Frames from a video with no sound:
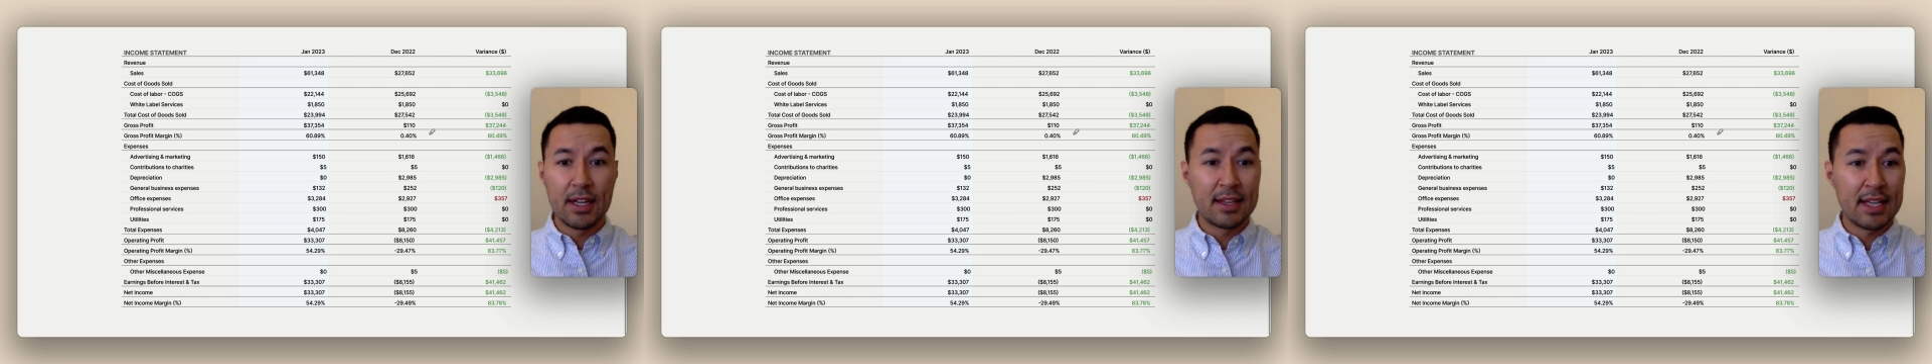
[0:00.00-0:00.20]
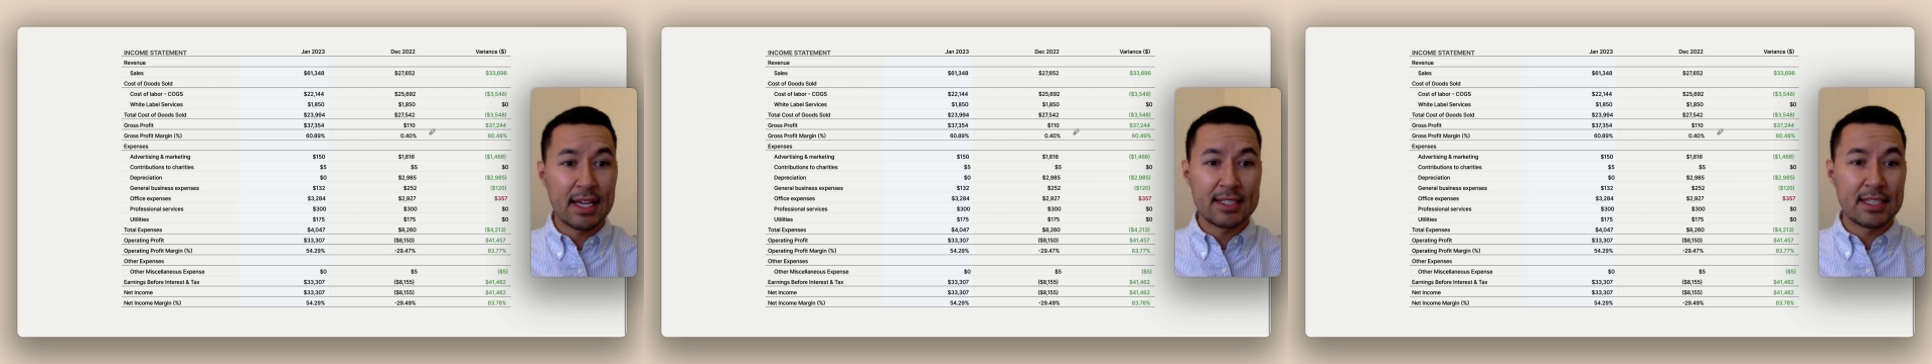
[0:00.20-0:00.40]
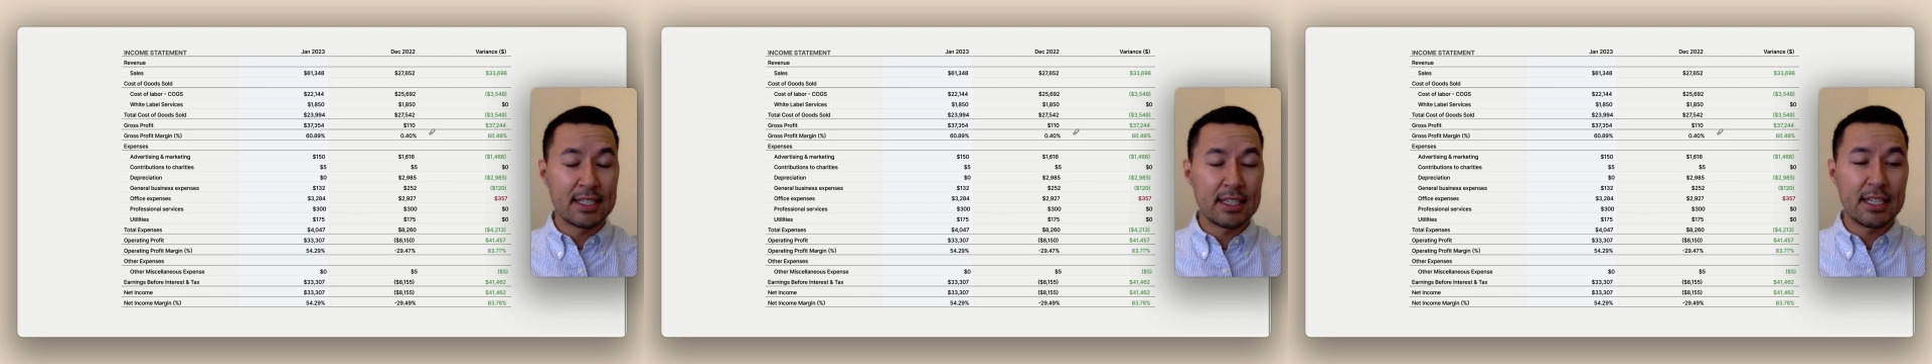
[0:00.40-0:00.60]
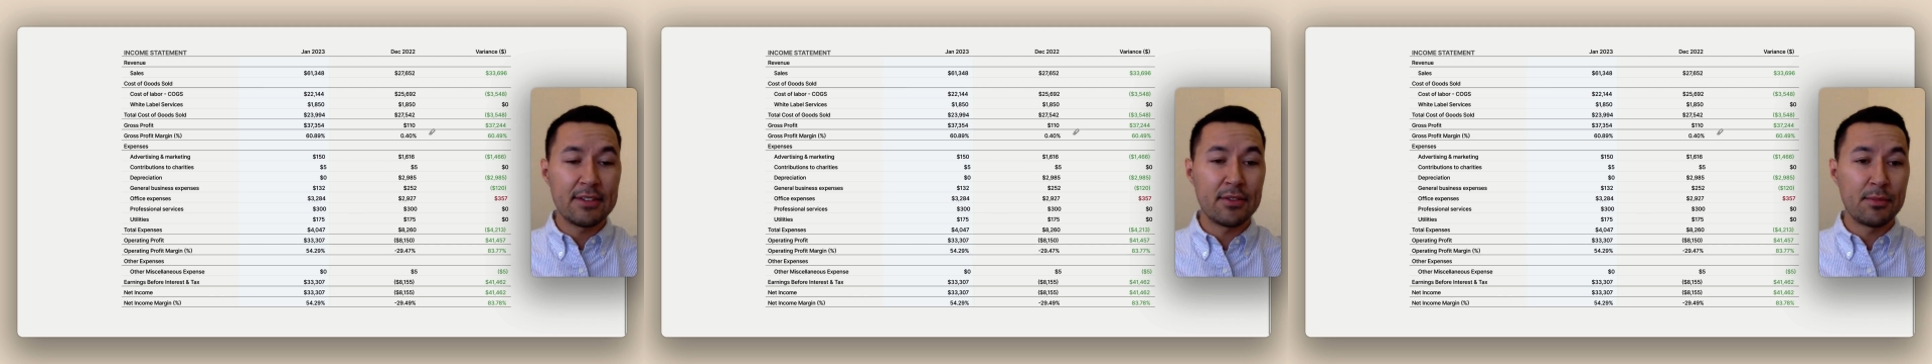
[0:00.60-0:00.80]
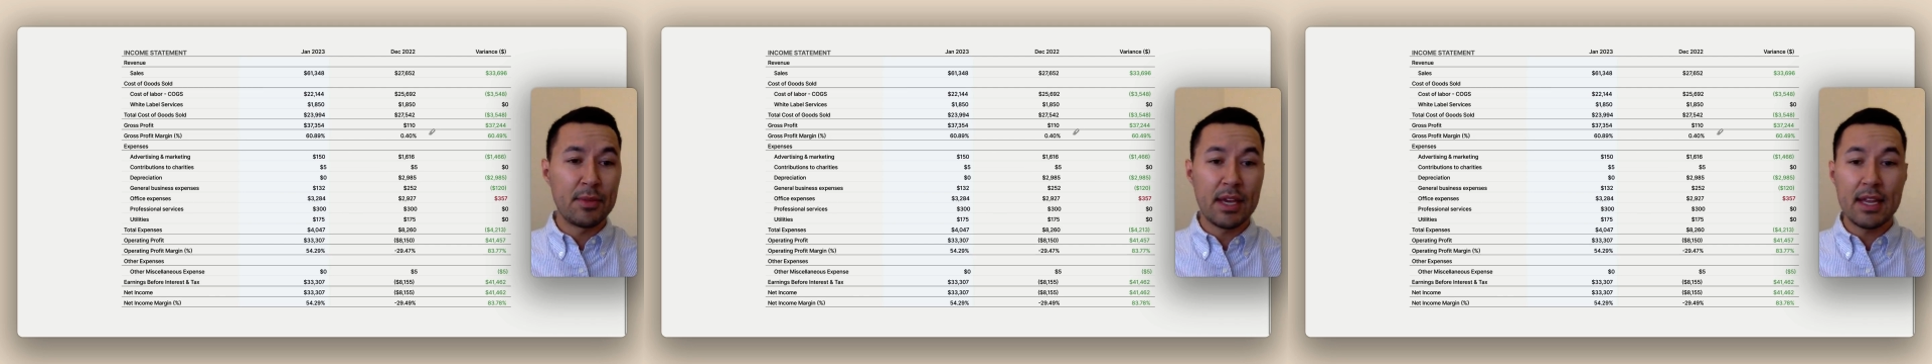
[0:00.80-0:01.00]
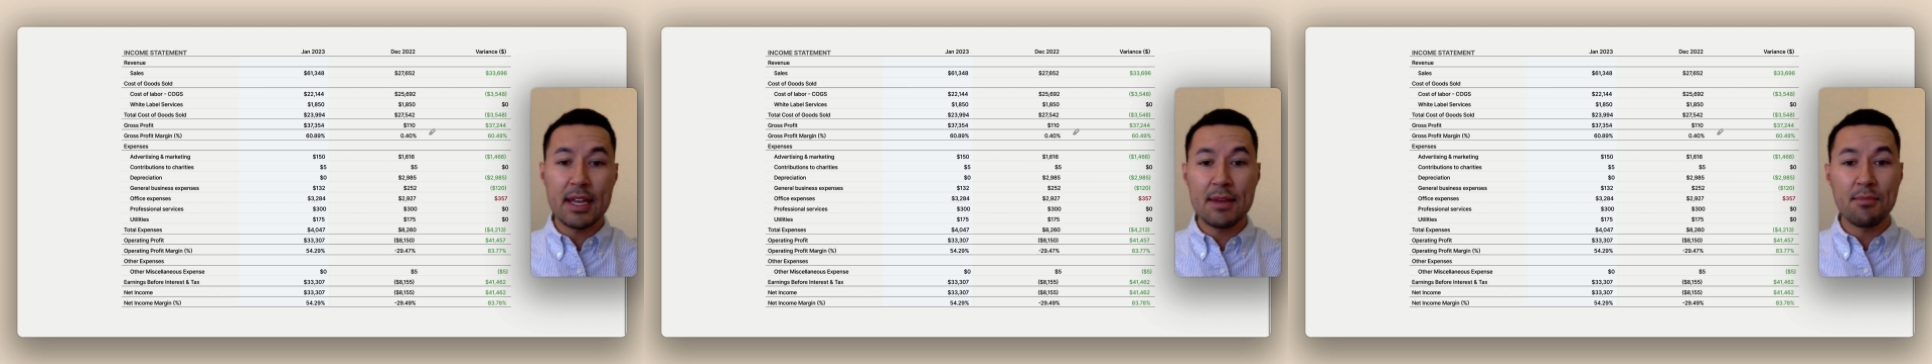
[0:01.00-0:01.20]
and that didn't leave them any